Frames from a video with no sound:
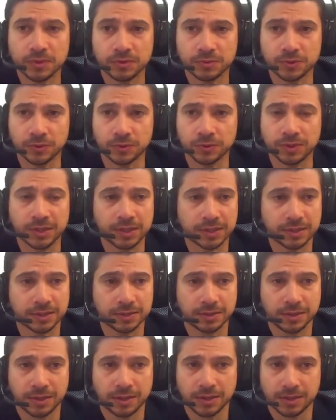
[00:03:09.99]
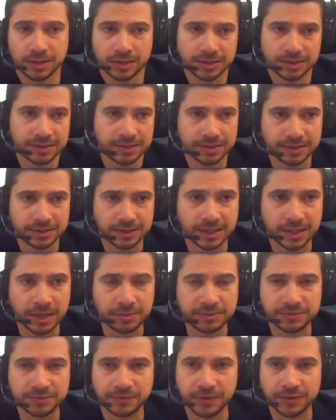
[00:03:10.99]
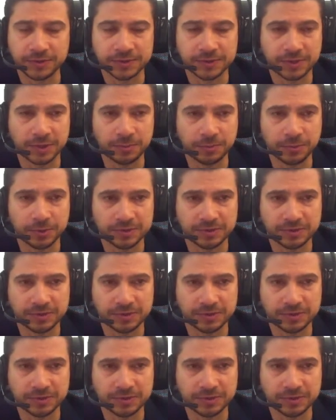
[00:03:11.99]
So the game is very simple.